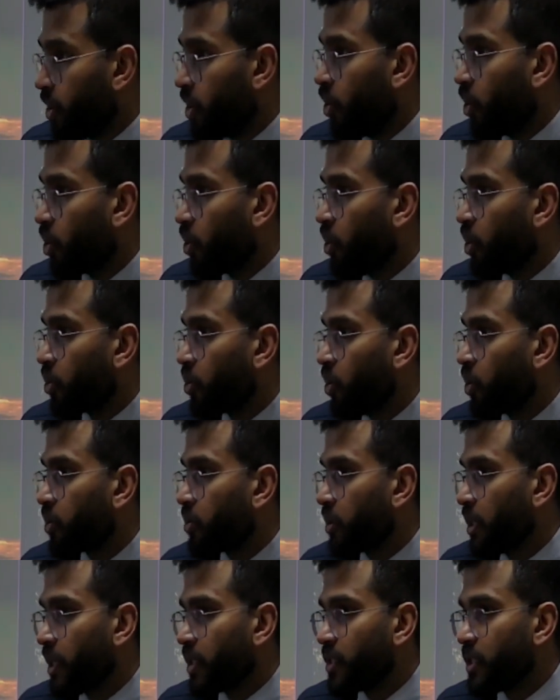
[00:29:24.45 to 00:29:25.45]
or
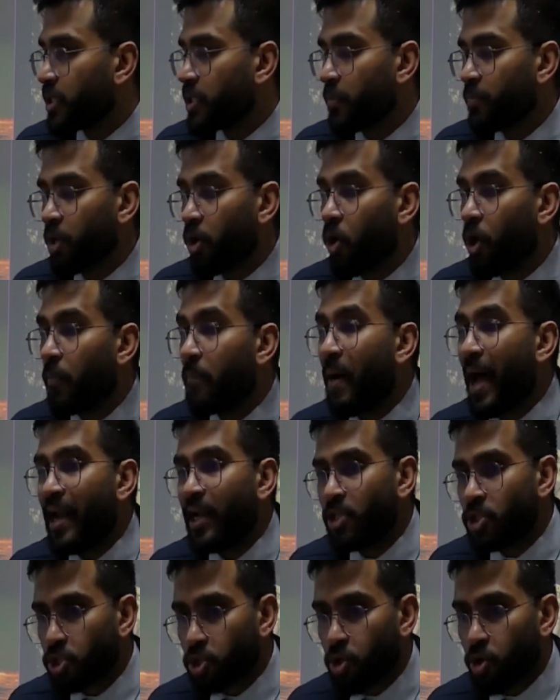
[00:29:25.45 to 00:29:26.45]
there is something called
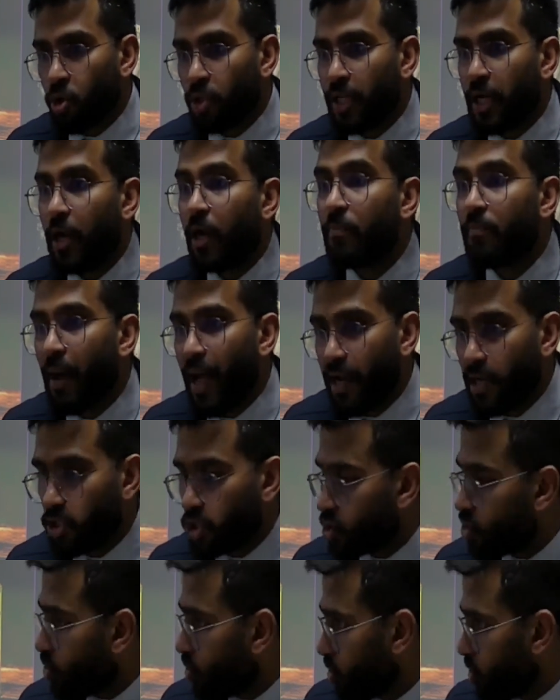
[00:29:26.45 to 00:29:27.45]
balanced growth and unbalanced
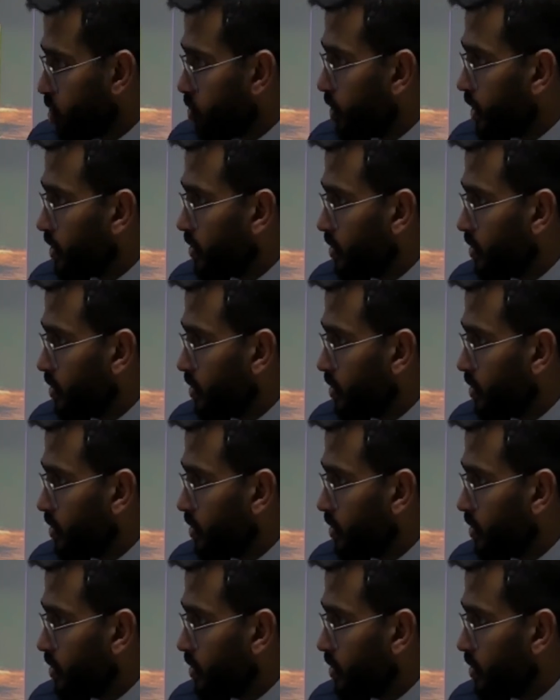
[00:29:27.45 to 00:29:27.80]
growth theory.